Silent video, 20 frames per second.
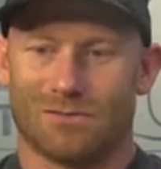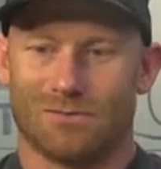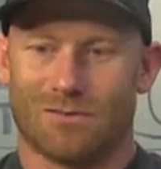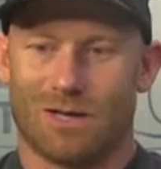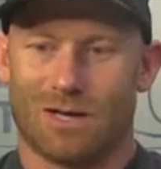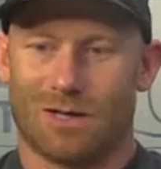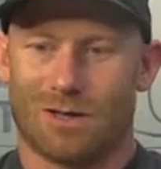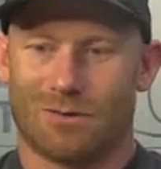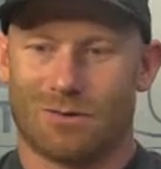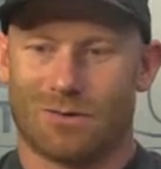
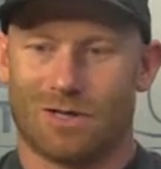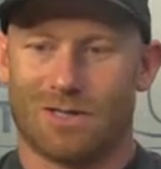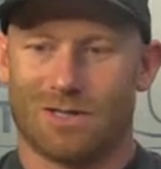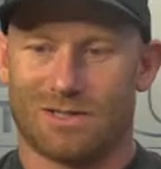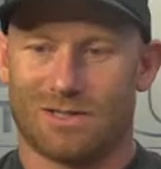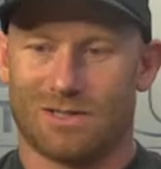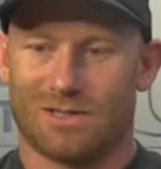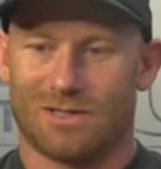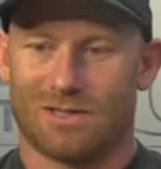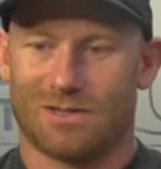it
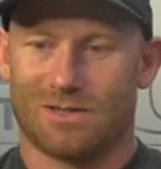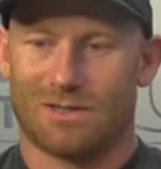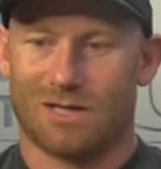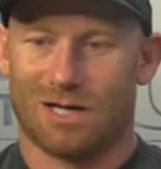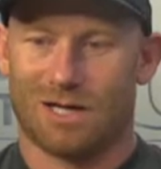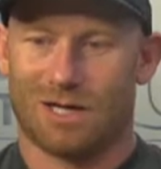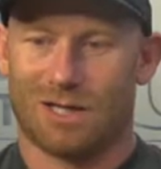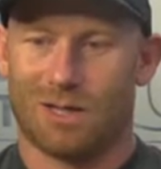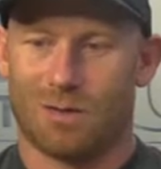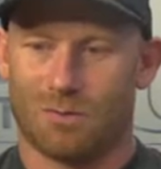creates this
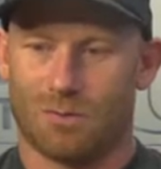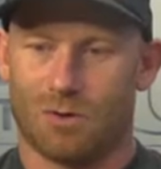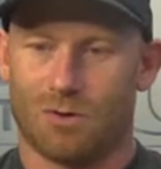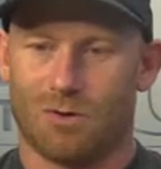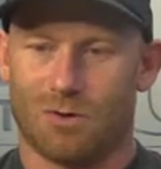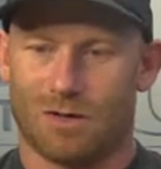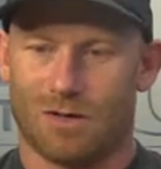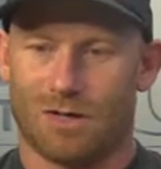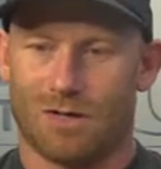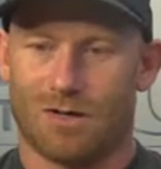kind of
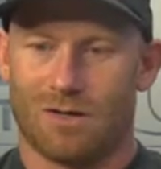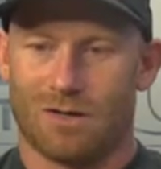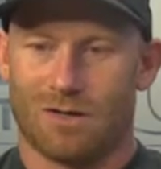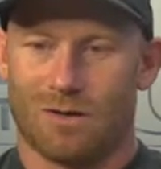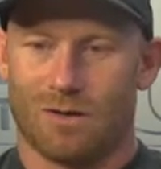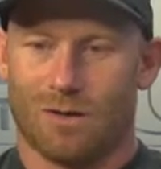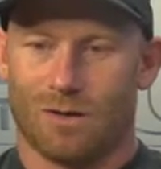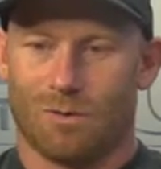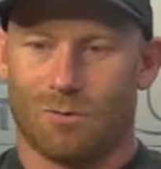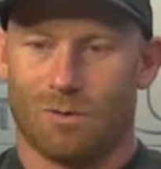community
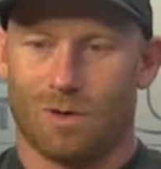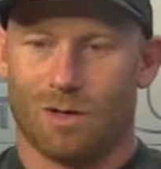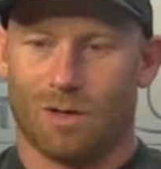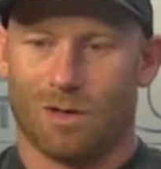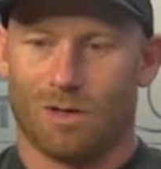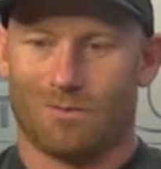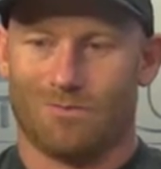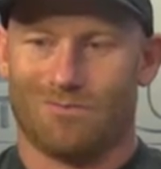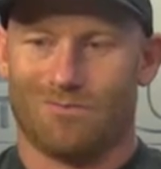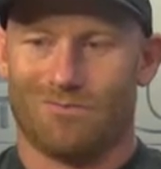
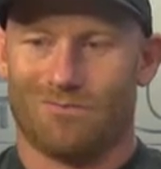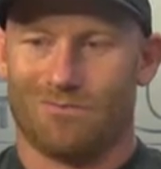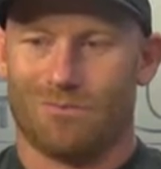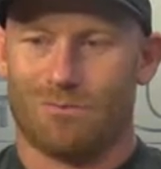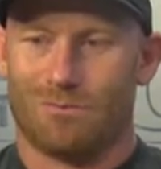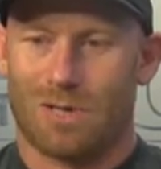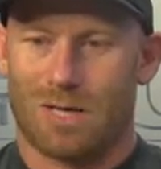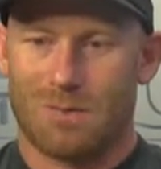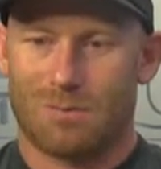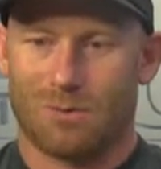where
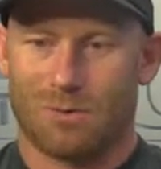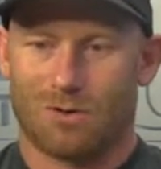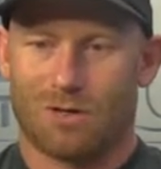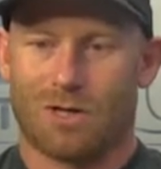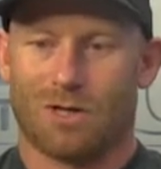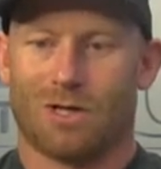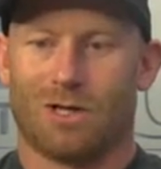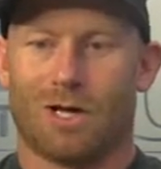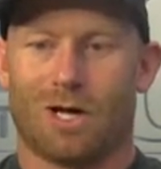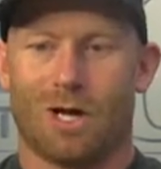people
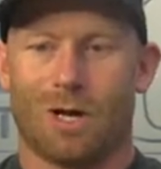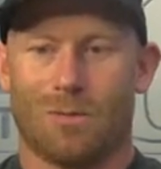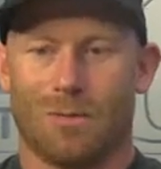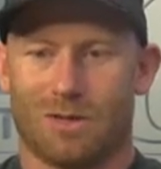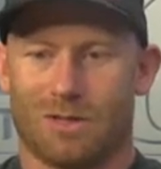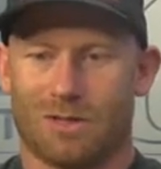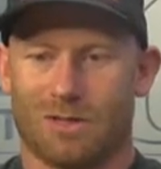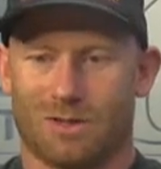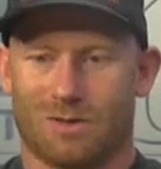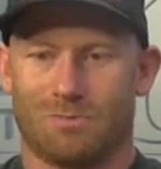can come
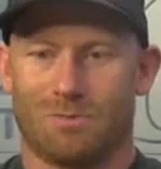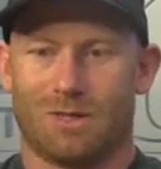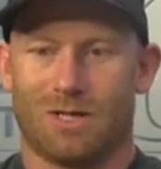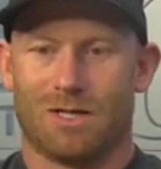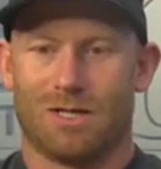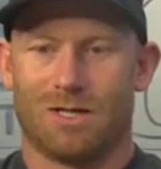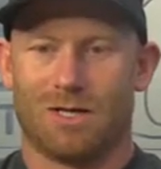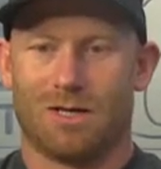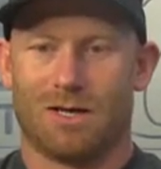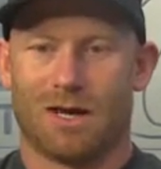and just
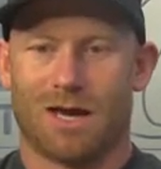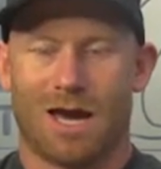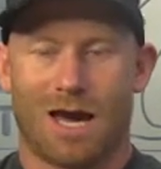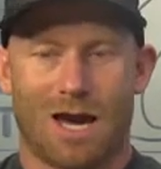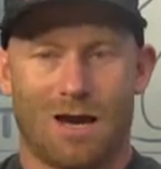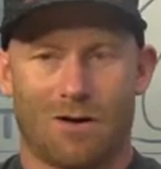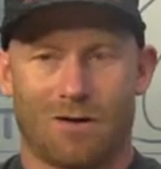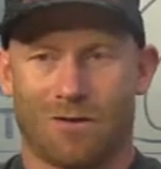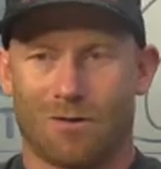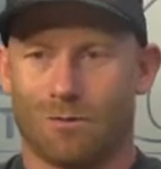be
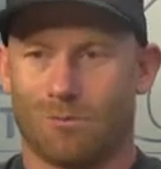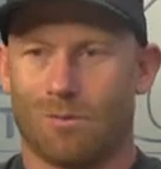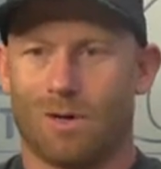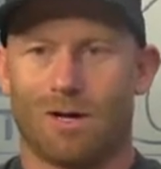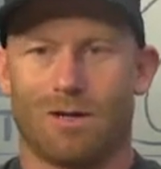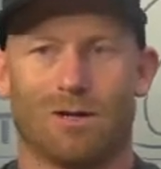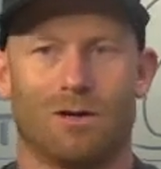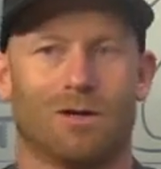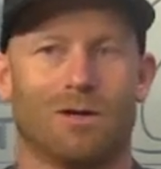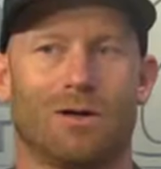out of the
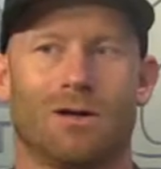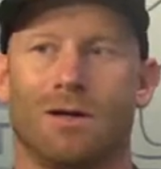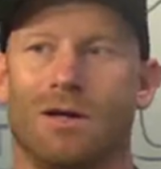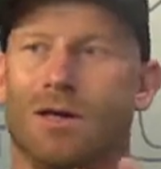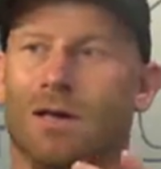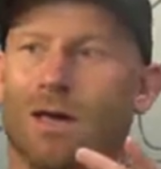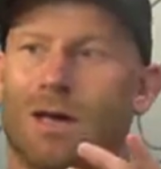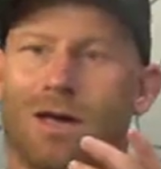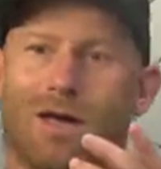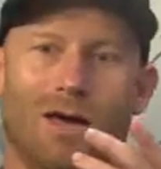weather.
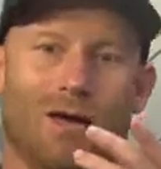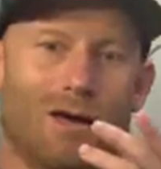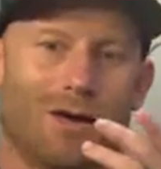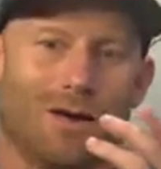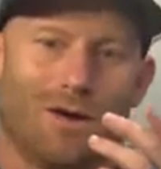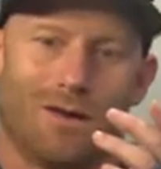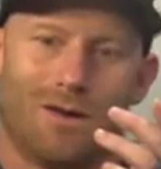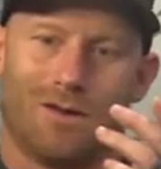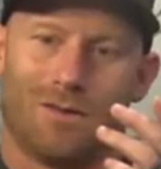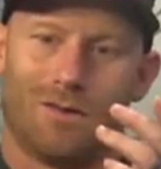
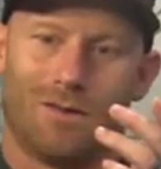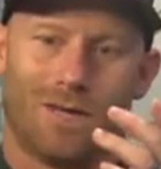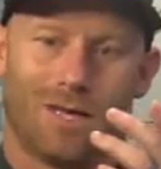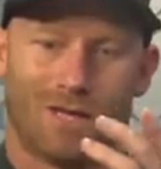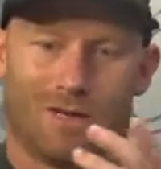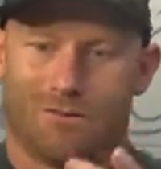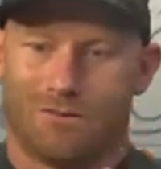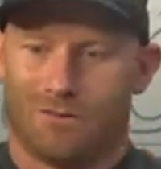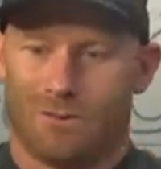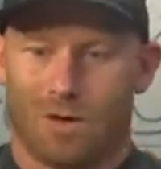They
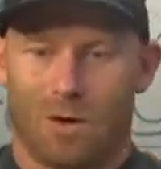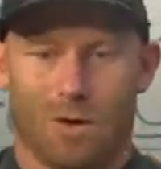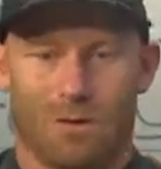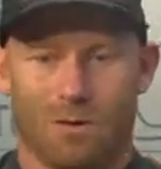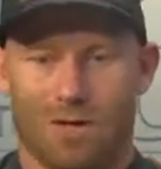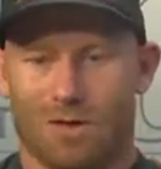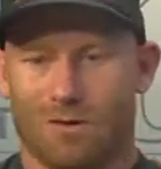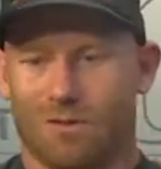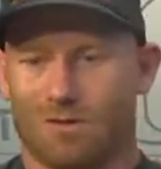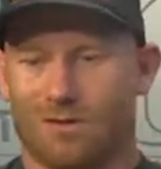can
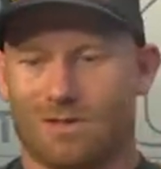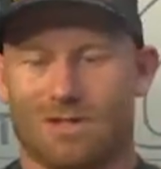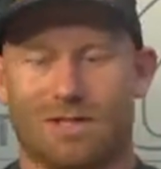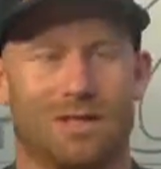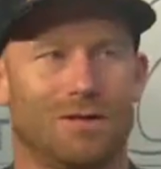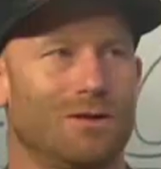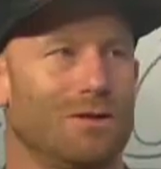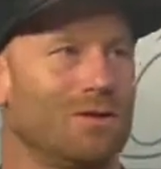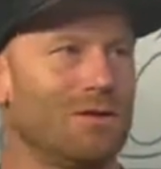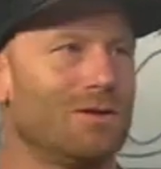hone in their
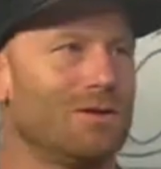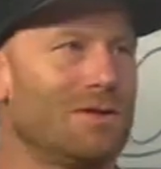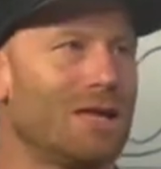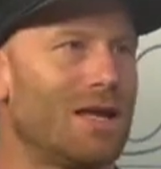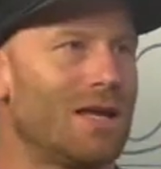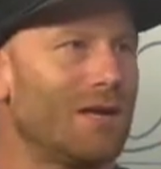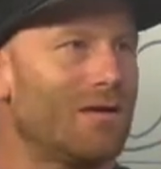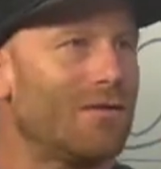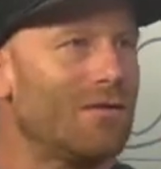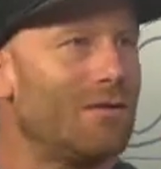skills.
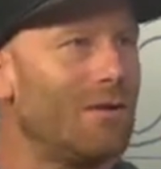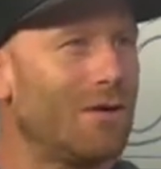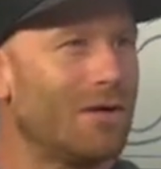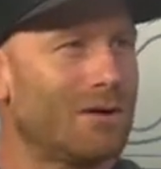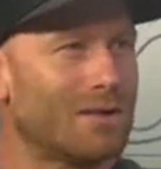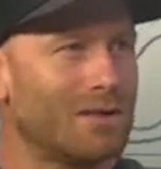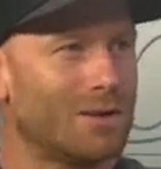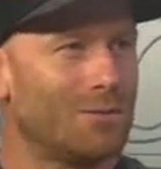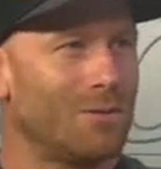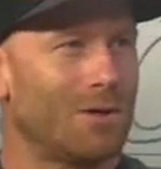They can
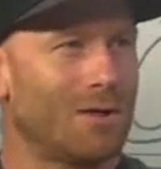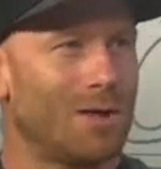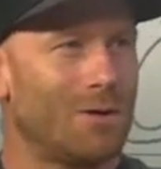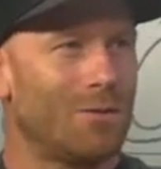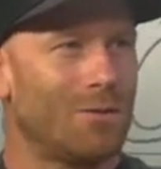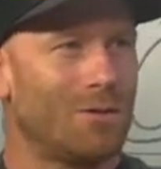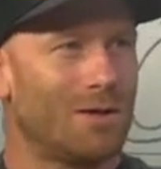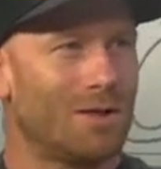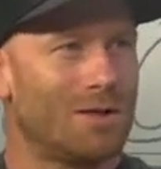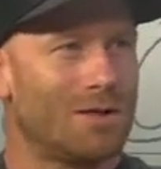focus on what they
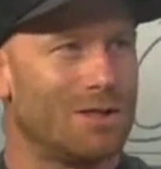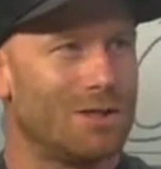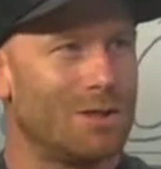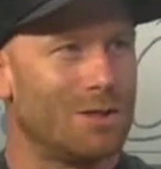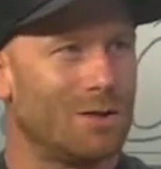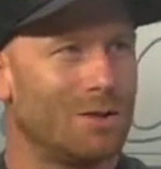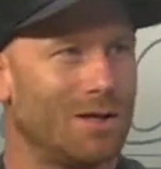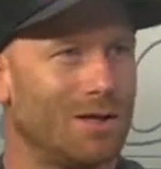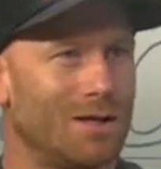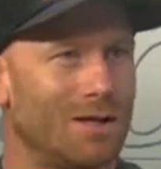want to
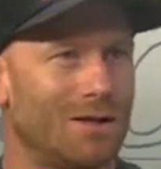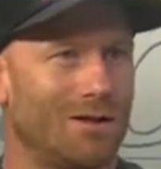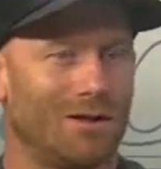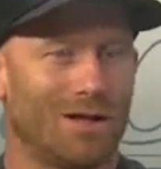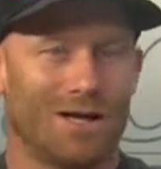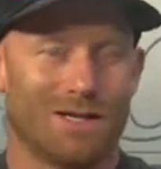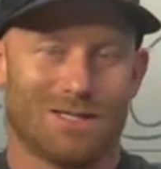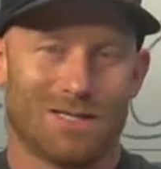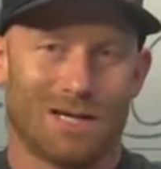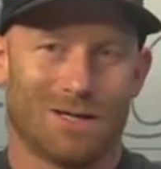do. And a
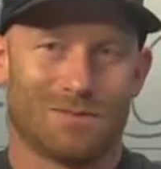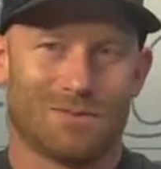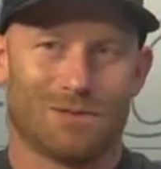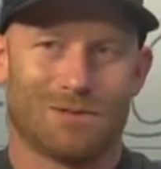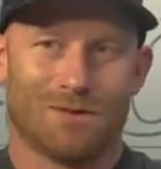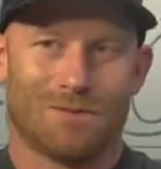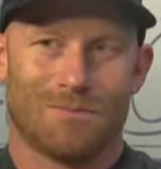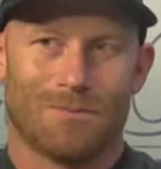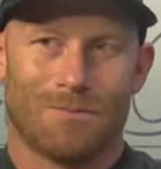lot of times,